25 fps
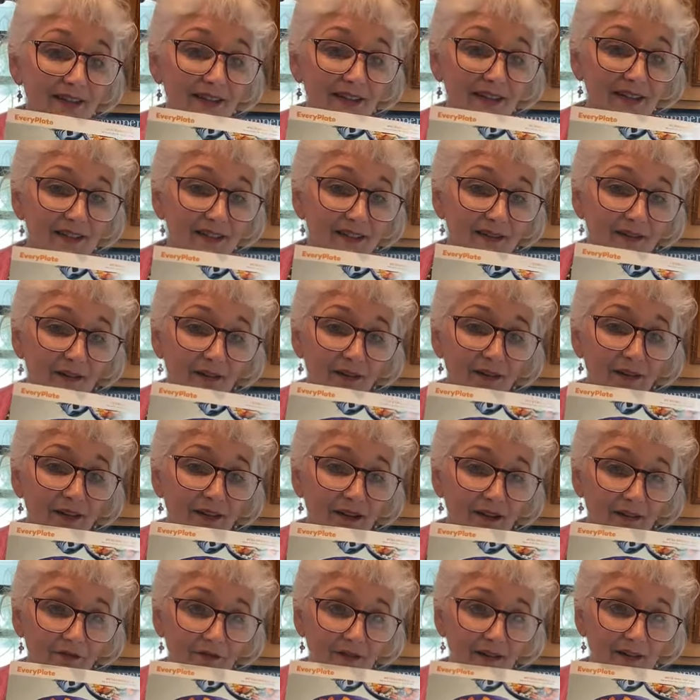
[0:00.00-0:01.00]
of this little
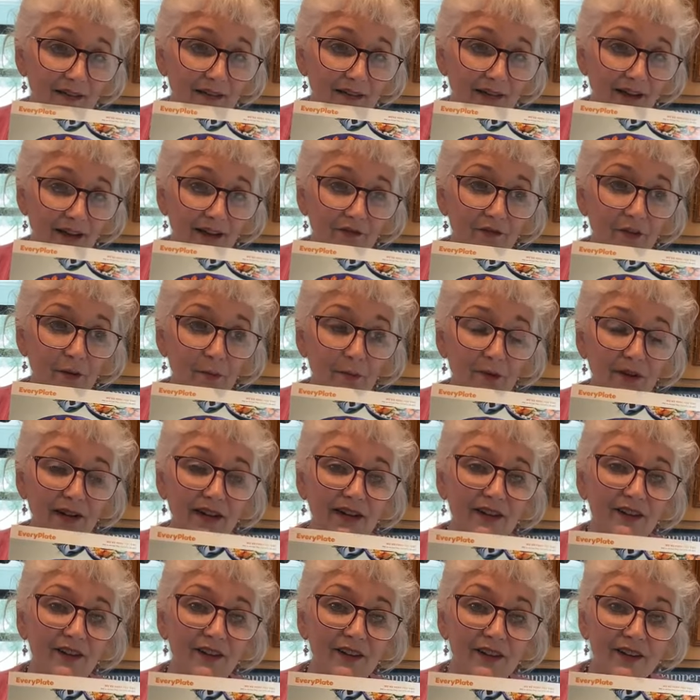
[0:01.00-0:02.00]
of this
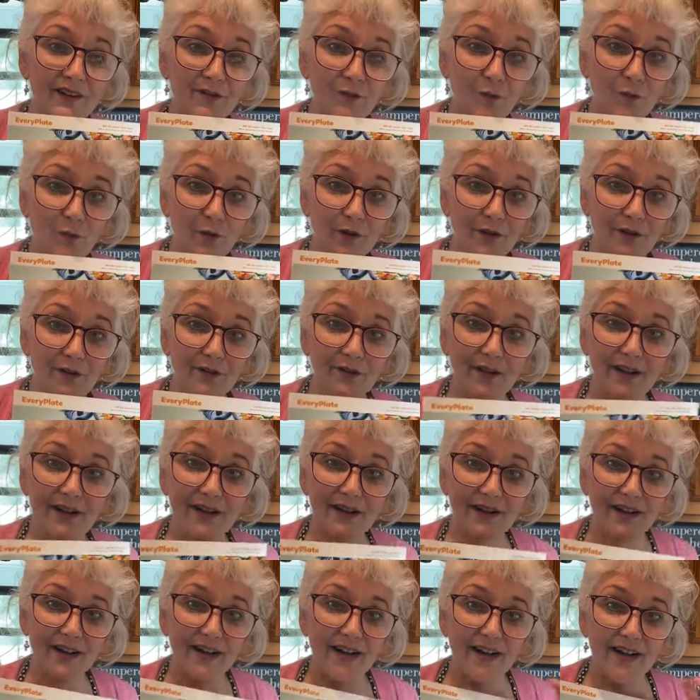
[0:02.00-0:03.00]
EveryPlate, you can order
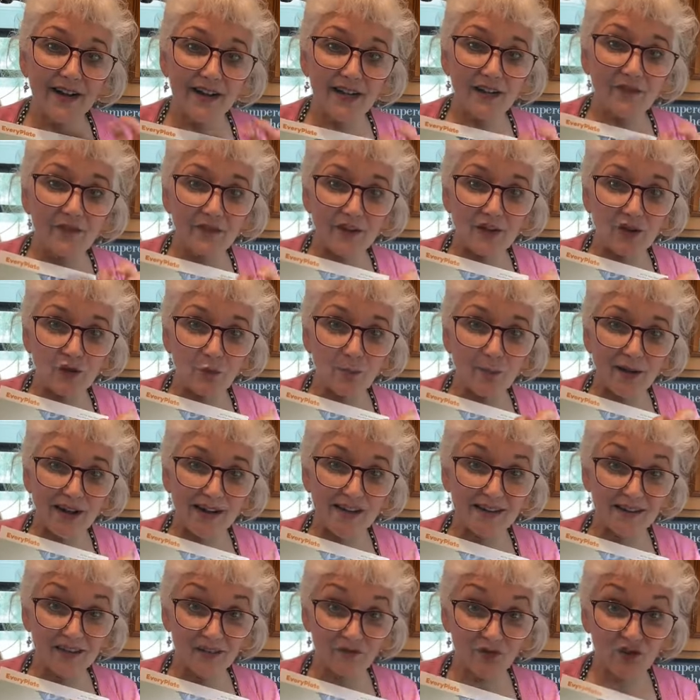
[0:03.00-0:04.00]
like individual
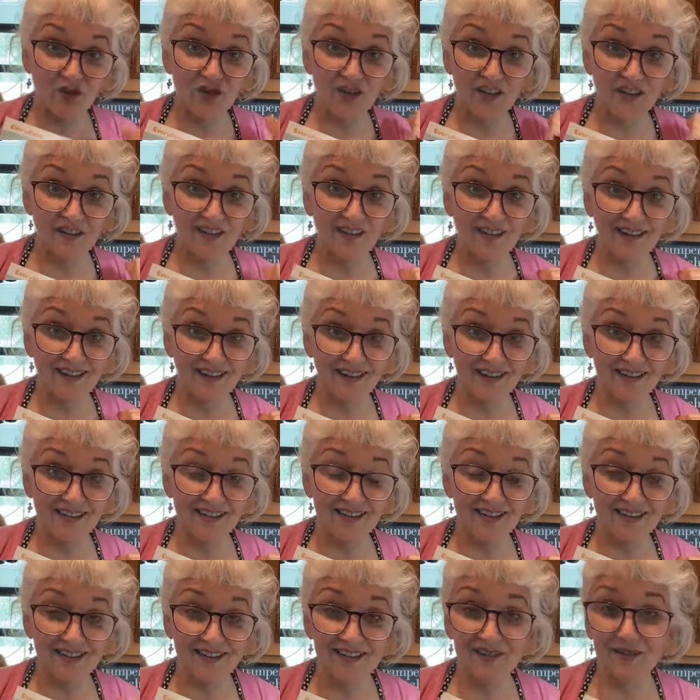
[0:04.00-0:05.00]
packets of chicken like I
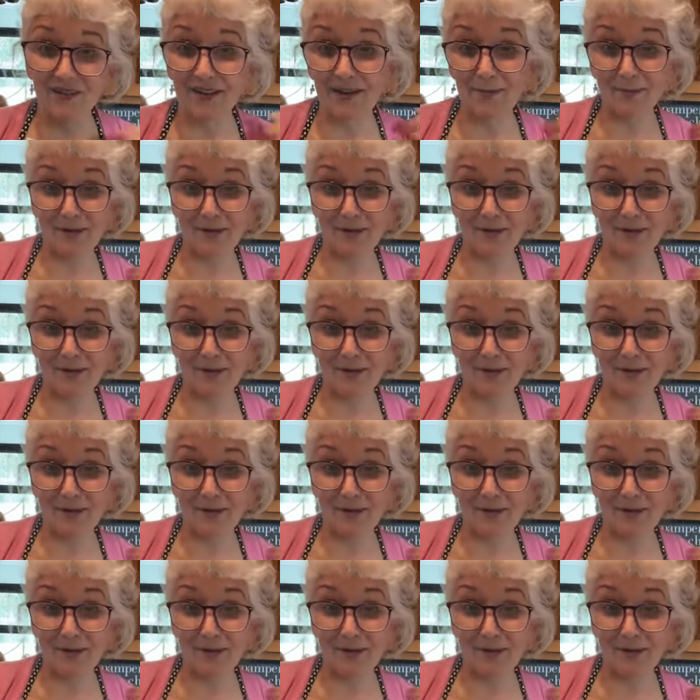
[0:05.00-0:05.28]
did so I